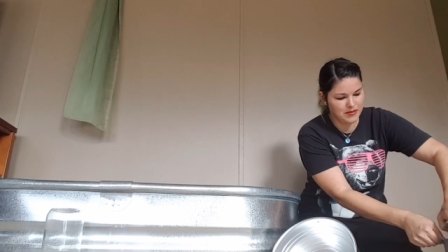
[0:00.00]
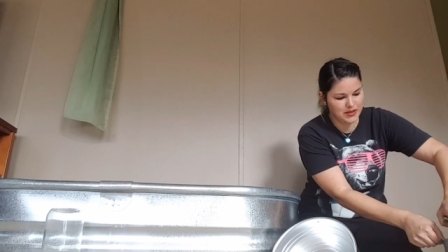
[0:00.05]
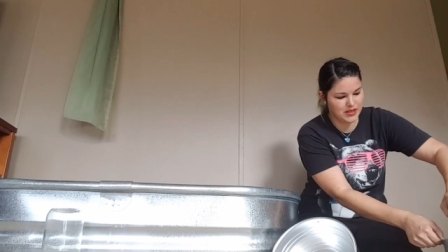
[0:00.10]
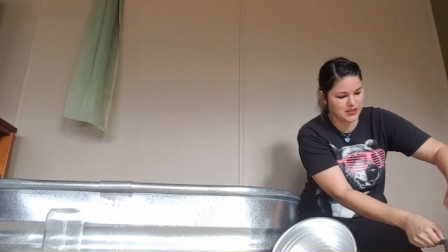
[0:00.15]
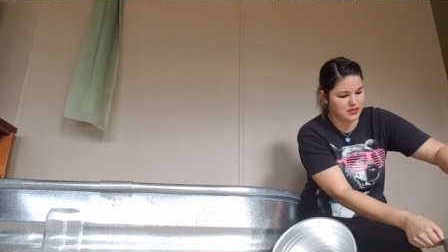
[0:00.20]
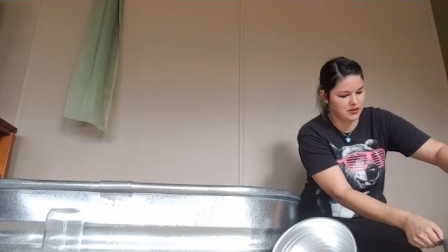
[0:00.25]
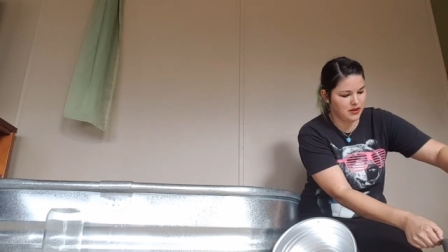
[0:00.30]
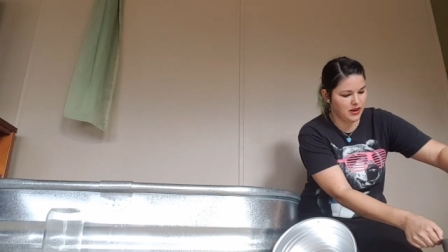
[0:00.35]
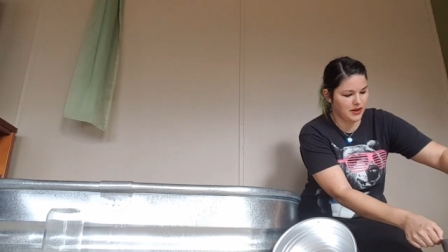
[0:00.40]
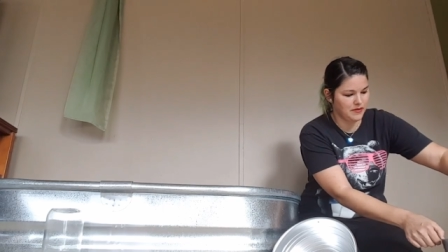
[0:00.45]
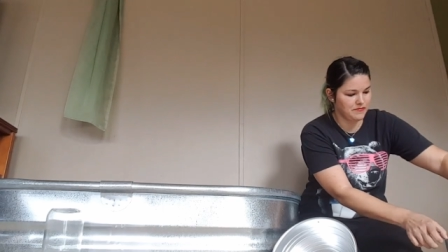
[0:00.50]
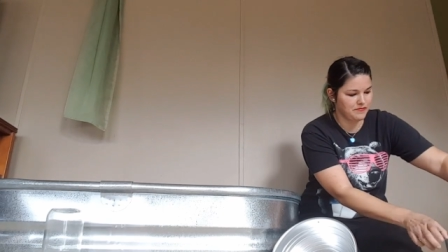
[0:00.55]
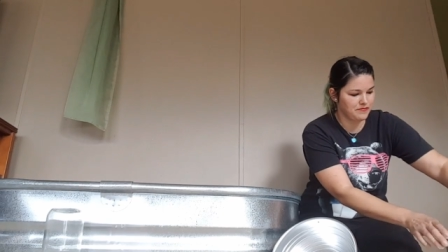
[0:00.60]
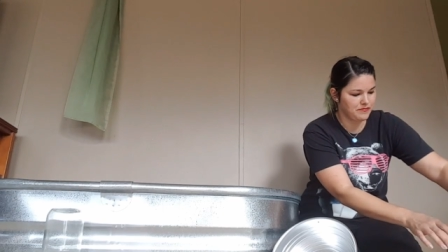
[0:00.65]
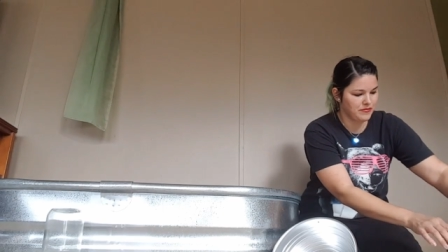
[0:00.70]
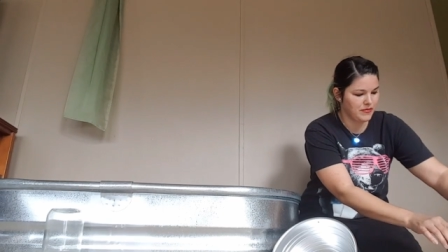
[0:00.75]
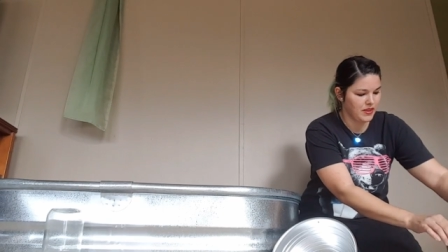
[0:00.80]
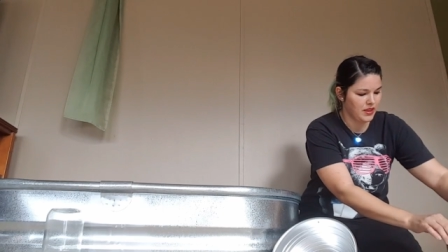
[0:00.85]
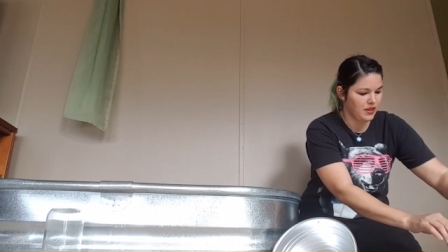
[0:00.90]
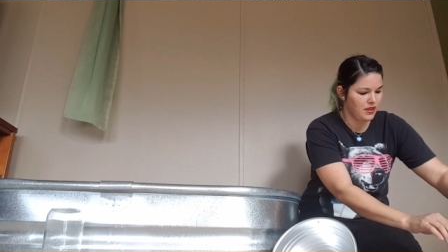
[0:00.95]
That's all right.
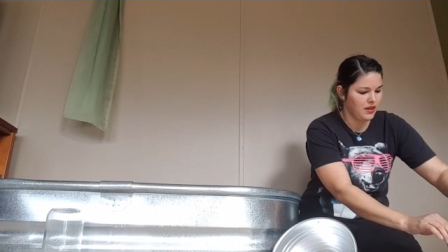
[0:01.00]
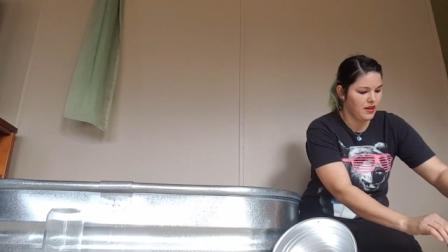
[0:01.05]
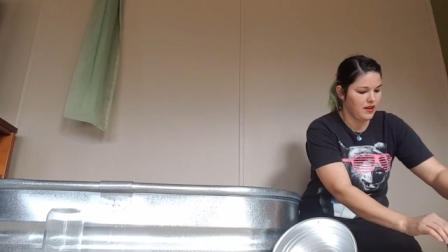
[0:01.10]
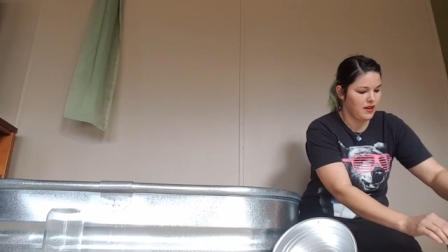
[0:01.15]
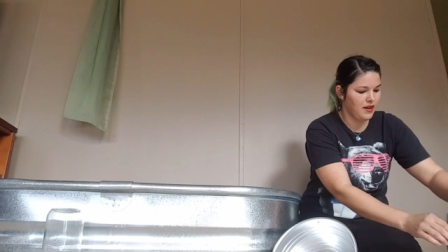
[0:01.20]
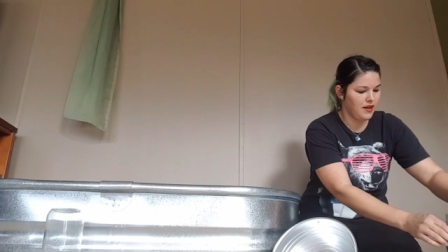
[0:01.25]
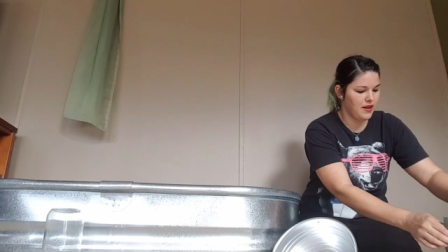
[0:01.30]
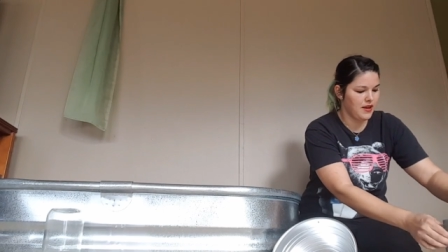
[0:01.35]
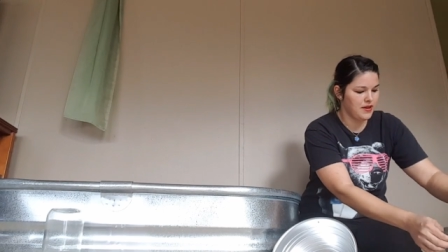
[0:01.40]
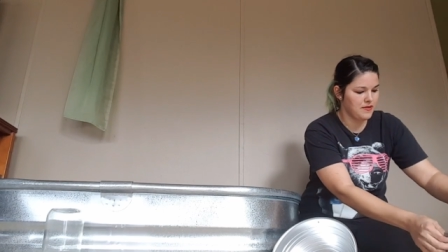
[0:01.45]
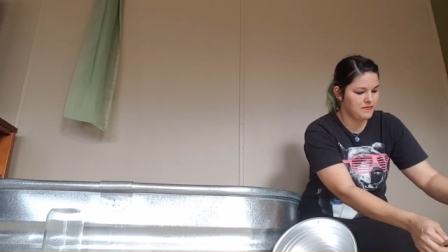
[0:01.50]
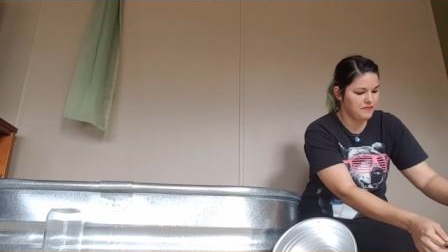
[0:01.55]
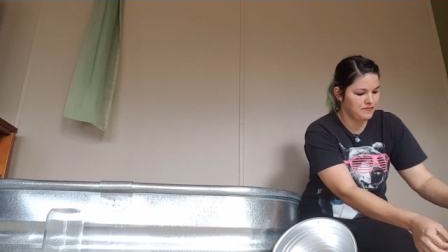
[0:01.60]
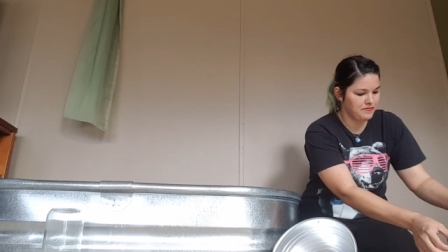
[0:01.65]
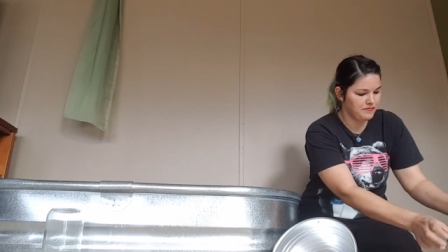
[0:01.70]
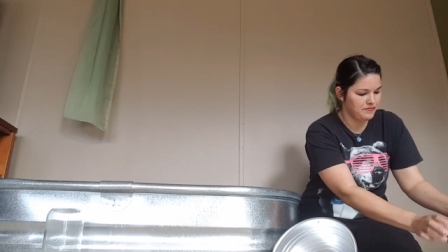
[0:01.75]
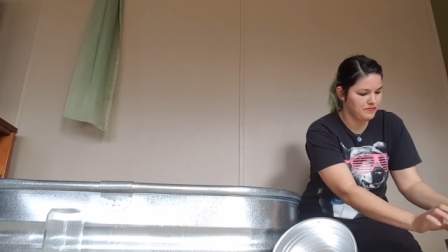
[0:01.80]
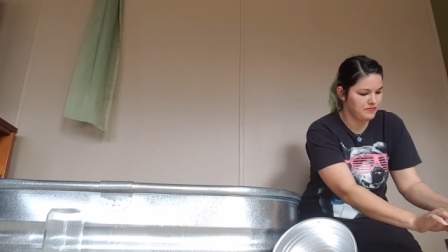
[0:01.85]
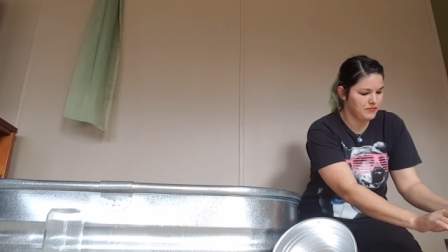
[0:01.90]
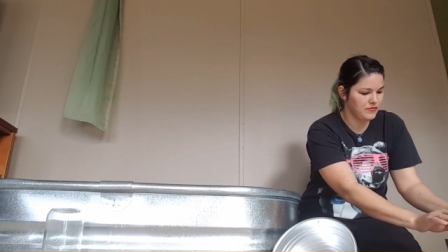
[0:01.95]

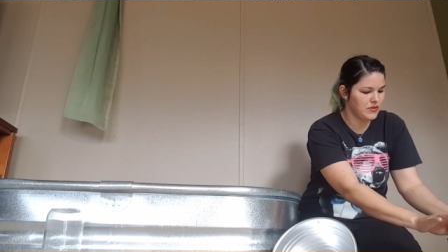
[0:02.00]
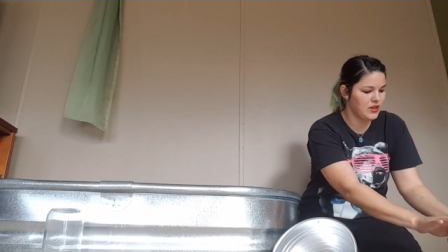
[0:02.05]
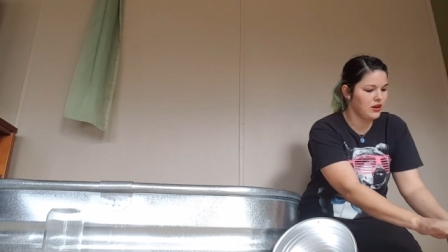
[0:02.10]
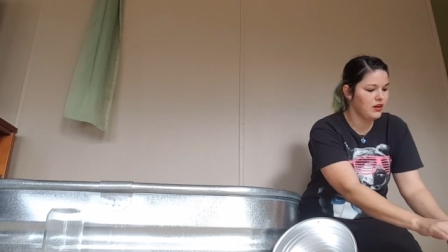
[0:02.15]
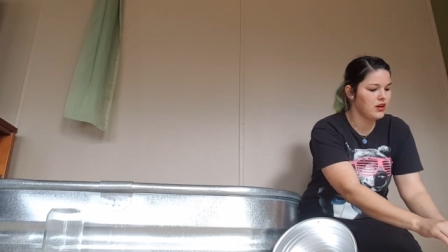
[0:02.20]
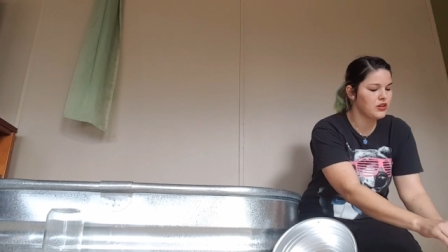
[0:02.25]
There